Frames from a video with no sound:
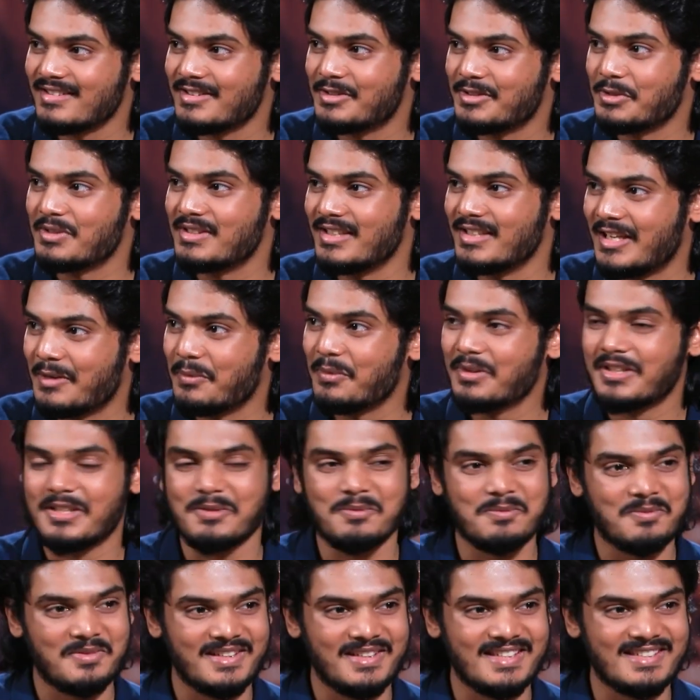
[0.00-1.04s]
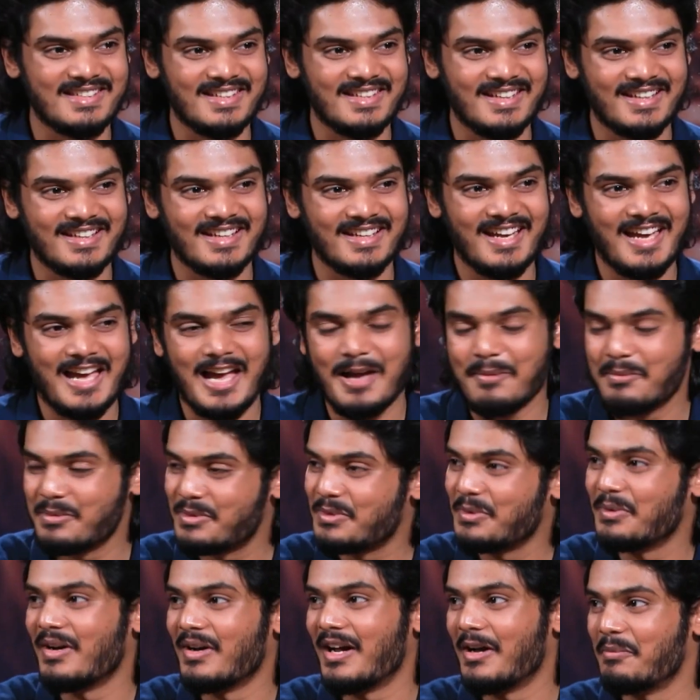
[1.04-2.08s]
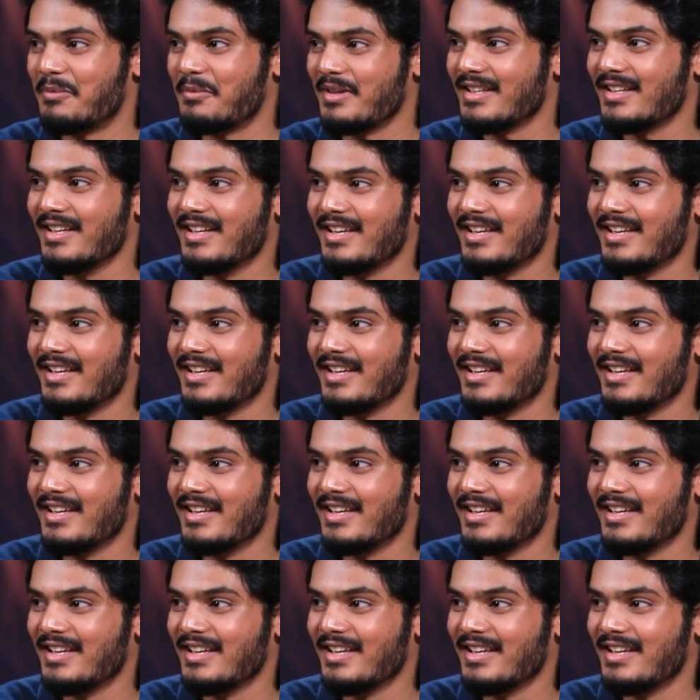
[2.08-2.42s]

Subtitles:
So sitting with him is like I'm so happy.